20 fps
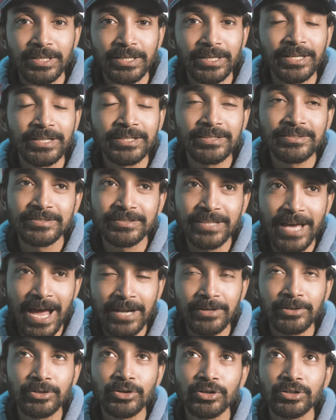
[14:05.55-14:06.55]
It is
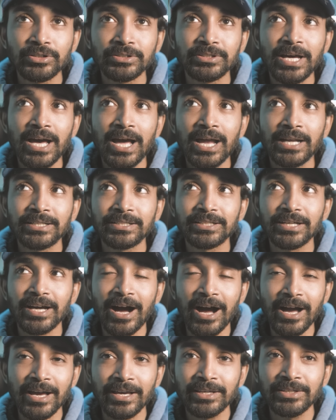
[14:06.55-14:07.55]
that good that
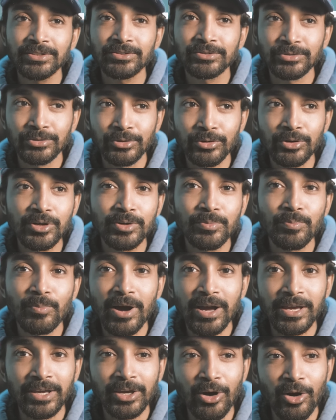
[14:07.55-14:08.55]
I sold
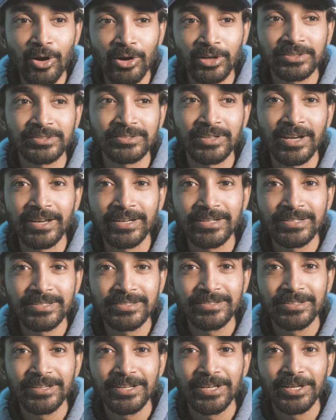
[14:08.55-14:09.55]
my aux
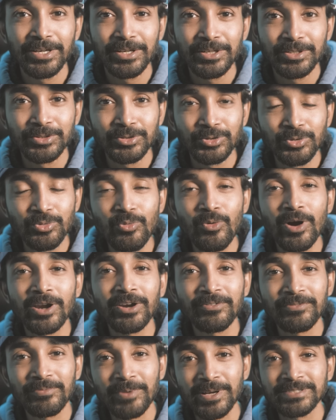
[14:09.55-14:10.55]
lights to one
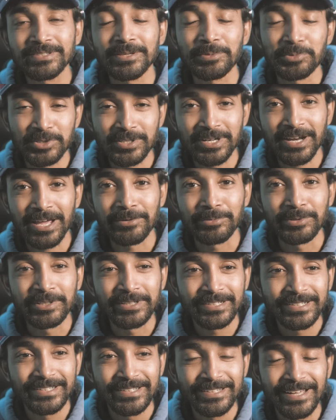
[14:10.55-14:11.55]
of my subscriber,